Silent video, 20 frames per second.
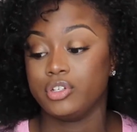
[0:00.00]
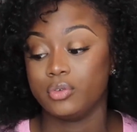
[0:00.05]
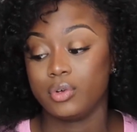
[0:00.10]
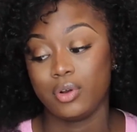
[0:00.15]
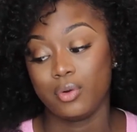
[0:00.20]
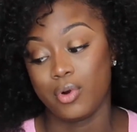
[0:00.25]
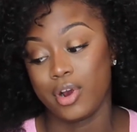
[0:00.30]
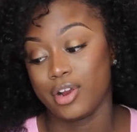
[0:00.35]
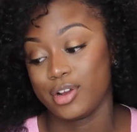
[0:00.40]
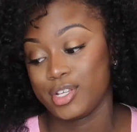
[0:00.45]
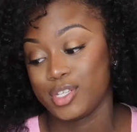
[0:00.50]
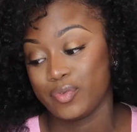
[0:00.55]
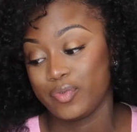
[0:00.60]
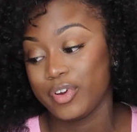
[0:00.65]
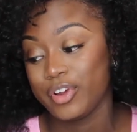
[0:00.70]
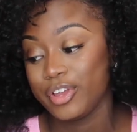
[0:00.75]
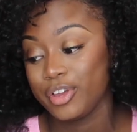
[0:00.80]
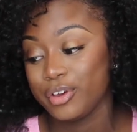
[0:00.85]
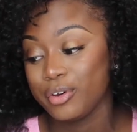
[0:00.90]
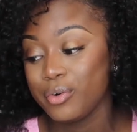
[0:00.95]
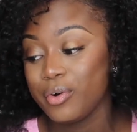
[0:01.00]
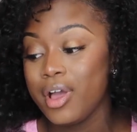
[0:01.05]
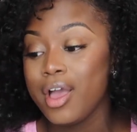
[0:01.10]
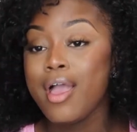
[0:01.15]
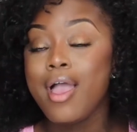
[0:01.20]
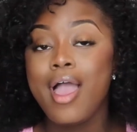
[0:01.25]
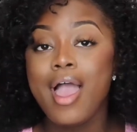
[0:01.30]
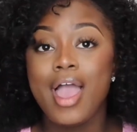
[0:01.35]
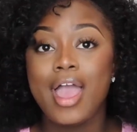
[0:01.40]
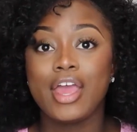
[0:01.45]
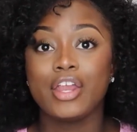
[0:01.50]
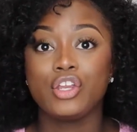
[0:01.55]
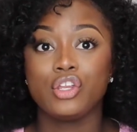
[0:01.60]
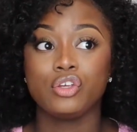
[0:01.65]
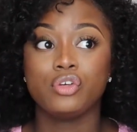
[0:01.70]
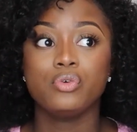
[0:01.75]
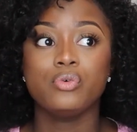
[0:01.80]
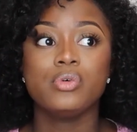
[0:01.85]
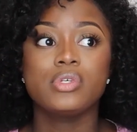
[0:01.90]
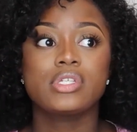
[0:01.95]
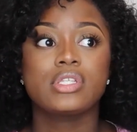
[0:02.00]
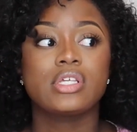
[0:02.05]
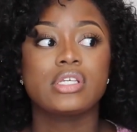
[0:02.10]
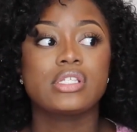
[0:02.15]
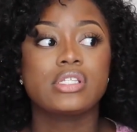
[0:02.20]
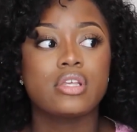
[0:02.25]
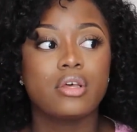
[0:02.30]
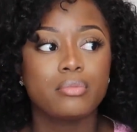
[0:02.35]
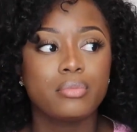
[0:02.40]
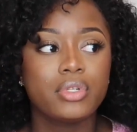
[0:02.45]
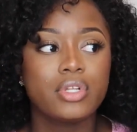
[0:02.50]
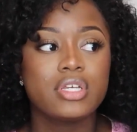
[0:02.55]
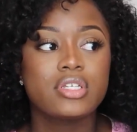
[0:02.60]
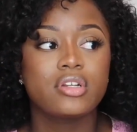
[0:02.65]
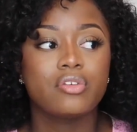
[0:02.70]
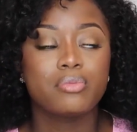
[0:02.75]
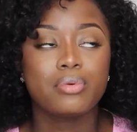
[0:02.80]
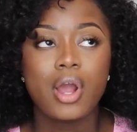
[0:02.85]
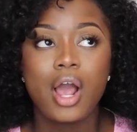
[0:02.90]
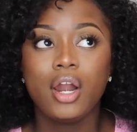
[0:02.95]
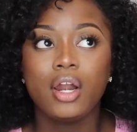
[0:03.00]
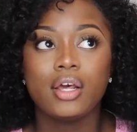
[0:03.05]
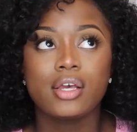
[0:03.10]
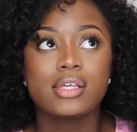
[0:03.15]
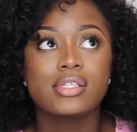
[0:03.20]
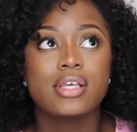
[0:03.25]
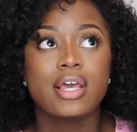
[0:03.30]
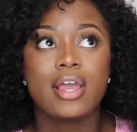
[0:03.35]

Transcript: Do what works for you and use the simplest of products.